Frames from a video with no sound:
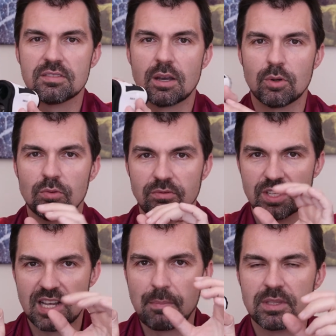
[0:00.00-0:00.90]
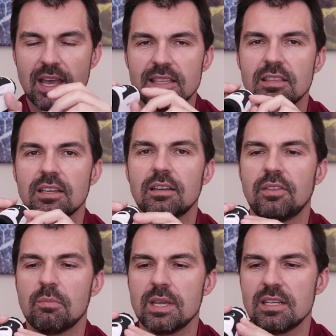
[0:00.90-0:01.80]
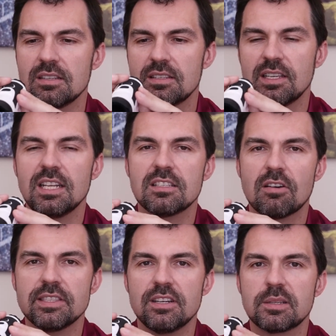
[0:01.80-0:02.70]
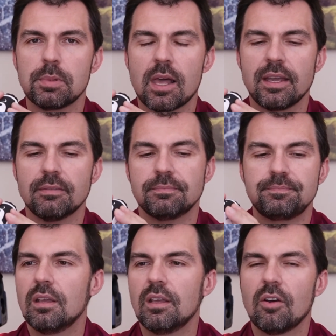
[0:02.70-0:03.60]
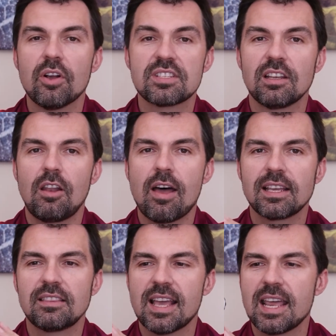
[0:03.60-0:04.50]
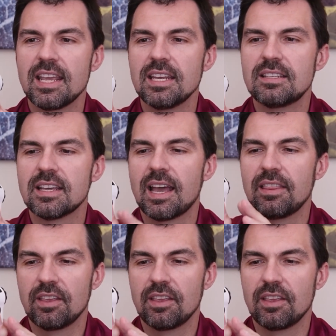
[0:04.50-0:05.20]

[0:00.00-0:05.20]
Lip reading: so it will just update the meters inside the display. I also like that it's got